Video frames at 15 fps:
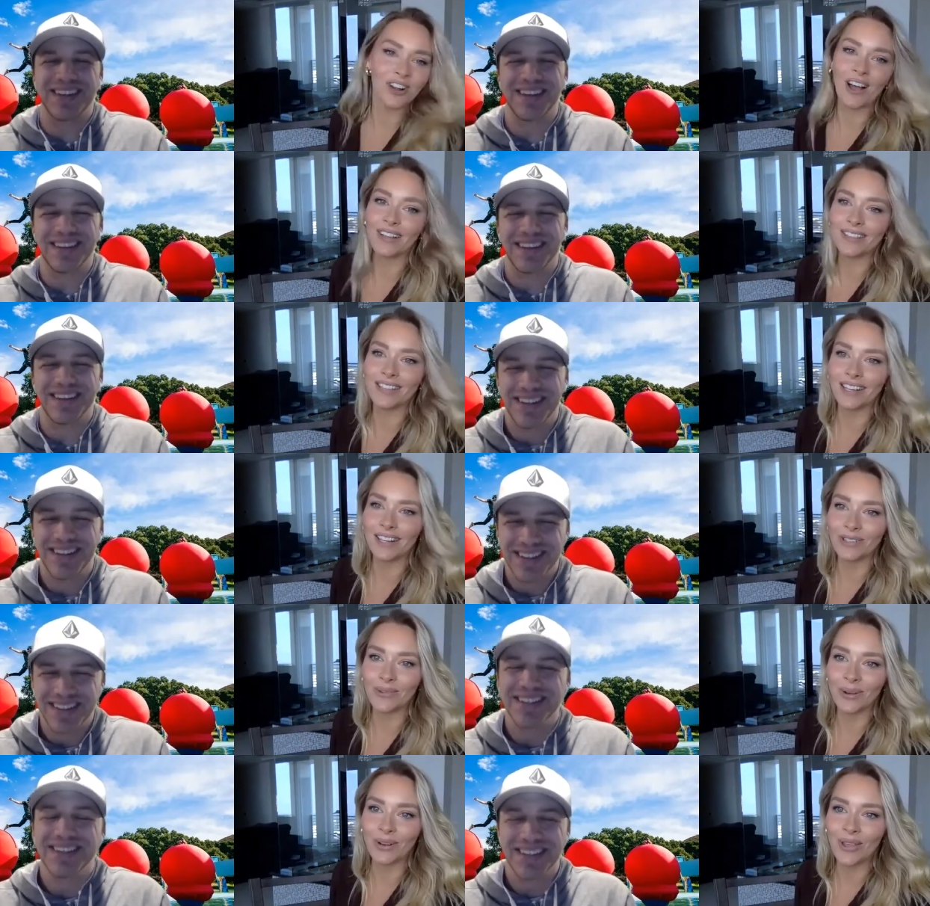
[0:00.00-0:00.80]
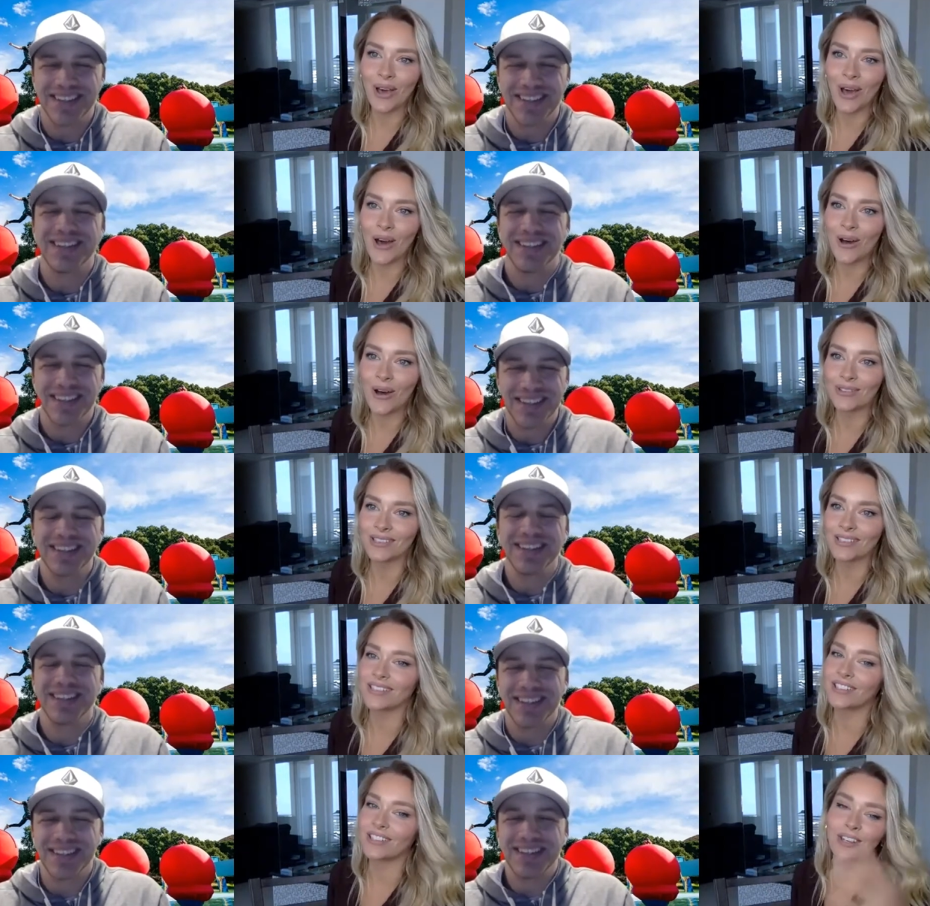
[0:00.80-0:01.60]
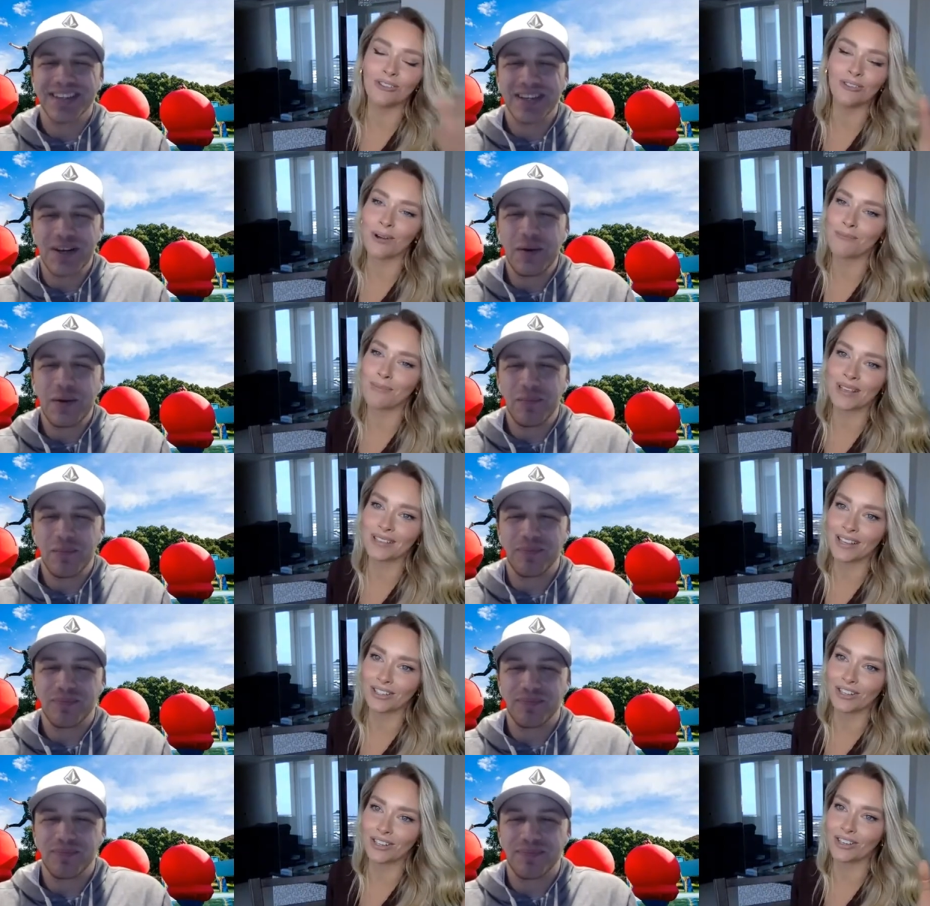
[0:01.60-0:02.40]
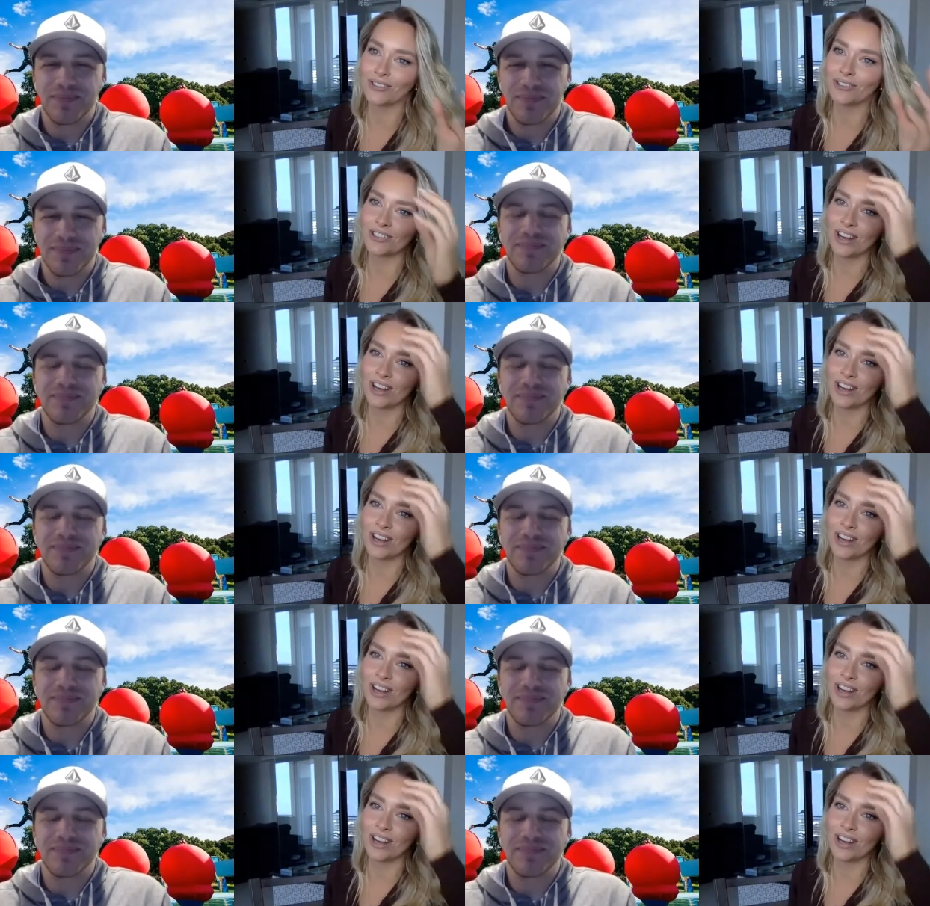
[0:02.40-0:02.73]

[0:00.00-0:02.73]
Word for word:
Speaker 1: John Cena's one of the hosts. She grew up being such a huge